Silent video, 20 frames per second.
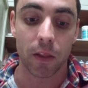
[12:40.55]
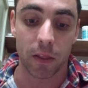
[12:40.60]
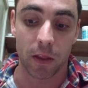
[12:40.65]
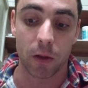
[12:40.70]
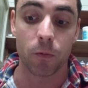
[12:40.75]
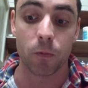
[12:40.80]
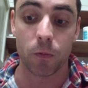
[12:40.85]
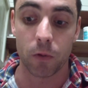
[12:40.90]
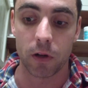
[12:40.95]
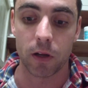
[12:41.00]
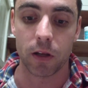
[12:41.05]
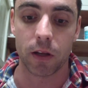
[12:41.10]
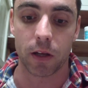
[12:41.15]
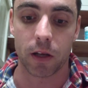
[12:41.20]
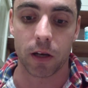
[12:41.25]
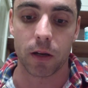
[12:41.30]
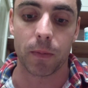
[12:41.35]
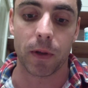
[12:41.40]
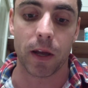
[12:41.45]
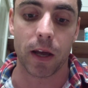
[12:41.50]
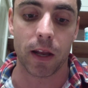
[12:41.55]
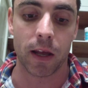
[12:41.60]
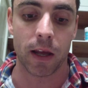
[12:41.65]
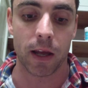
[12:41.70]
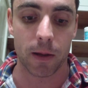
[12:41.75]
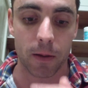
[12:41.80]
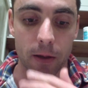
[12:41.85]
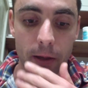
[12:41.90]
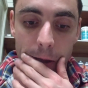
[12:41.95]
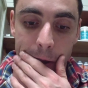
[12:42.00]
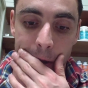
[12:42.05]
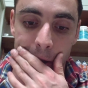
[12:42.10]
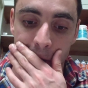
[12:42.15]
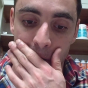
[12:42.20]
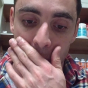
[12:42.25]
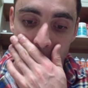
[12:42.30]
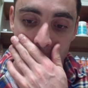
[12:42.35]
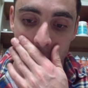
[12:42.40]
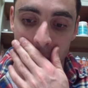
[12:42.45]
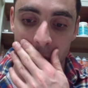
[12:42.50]
They're really going to be able
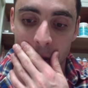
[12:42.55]
to